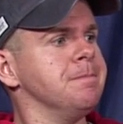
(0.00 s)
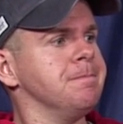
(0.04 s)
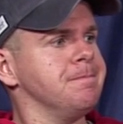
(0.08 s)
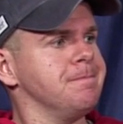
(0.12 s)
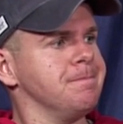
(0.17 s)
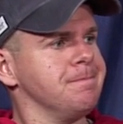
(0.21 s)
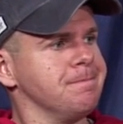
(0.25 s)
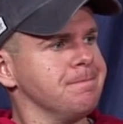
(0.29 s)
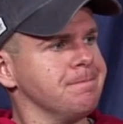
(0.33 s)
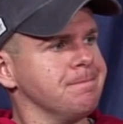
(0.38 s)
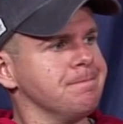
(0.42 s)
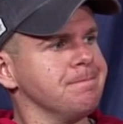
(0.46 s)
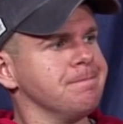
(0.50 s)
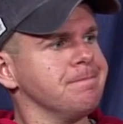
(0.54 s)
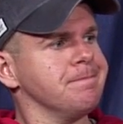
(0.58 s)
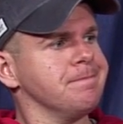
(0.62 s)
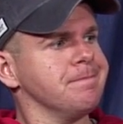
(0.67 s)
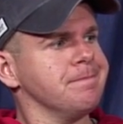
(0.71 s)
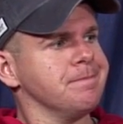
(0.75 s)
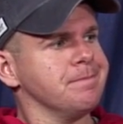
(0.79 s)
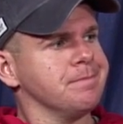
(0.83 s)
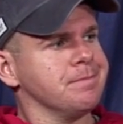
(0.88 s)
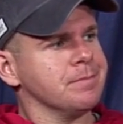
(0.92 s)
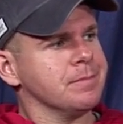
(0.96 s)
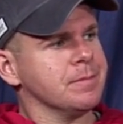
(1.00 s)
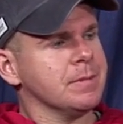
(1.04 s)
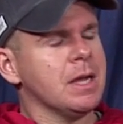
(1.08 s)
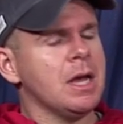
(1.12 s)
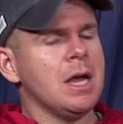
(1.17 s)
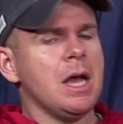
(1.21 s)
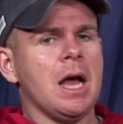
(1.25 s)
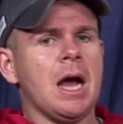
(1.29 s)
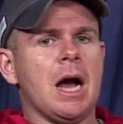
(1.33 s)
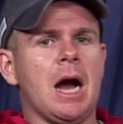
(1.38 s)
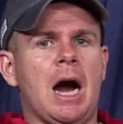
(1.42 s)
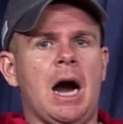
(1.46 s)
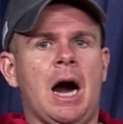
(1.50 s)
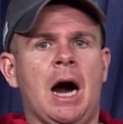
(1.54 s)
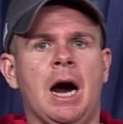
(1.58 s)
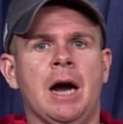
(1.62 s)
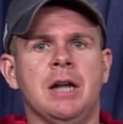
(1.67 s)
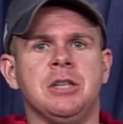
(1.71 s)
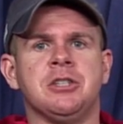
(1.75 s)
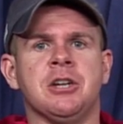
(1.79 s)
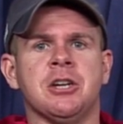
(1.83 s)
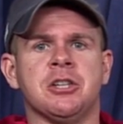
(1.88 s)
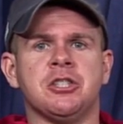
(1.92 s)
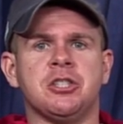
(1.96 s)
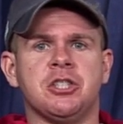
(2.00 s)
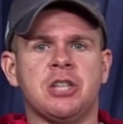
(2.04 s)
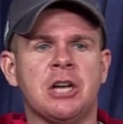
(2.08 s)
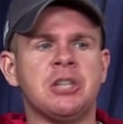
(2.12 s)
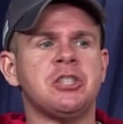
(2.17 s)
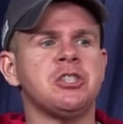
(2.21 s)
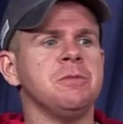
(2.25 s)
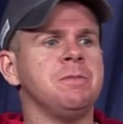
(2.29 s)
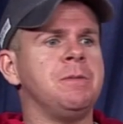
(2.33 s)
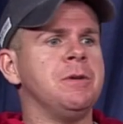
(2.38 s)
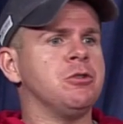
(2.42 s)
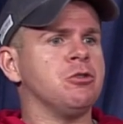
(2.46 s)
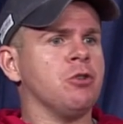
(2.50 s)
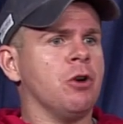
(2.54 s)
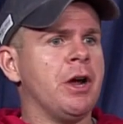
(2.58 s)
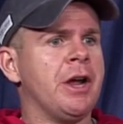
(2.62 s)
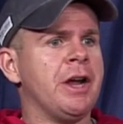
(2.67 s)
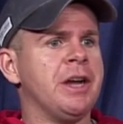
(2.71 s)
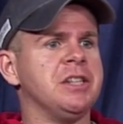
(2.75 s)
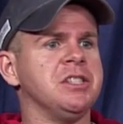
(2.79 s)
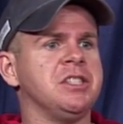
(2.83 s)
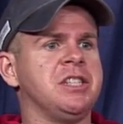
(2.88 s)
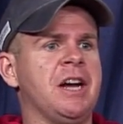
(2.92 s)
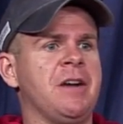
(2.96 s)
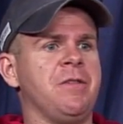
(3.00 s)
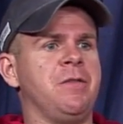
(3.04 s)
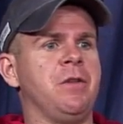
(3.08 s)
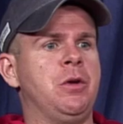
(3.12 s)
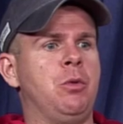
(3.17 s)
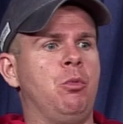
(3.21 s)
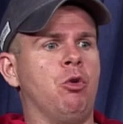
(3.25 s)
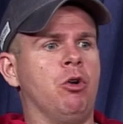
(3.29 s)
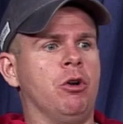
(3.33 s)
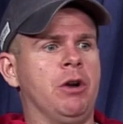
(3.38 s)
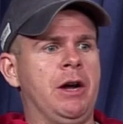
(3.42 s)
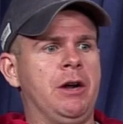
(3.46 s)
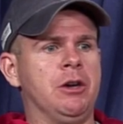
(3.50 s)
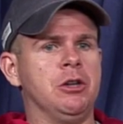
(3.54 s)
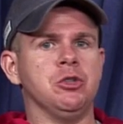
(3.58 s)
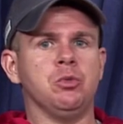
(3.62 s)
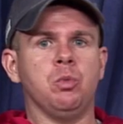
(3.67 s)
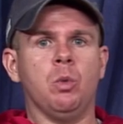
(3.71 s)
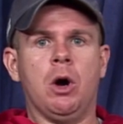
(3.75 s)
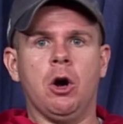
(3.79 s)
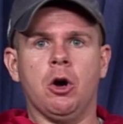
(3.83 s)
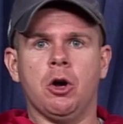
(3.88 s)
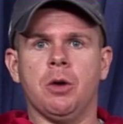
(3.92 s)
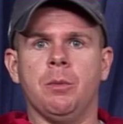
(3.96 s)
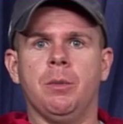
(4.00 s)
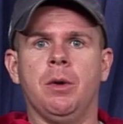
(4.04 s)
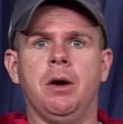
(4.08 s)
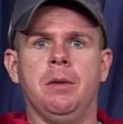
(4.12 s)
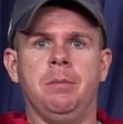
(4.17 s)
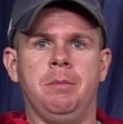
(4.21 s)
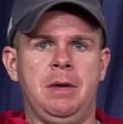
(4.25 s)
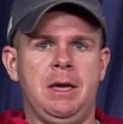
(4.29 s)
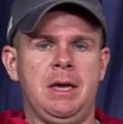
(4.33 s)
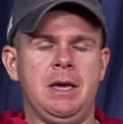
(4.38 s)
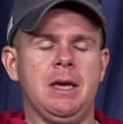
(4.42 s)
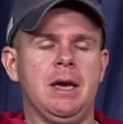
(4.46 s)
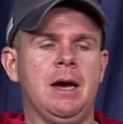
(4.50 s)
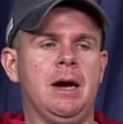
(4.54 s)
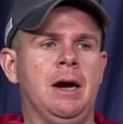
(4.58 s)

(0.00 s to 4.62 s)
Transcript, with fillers: gets out. So, I mean, Dustin Pedroia has definitely worn out his welcome on me.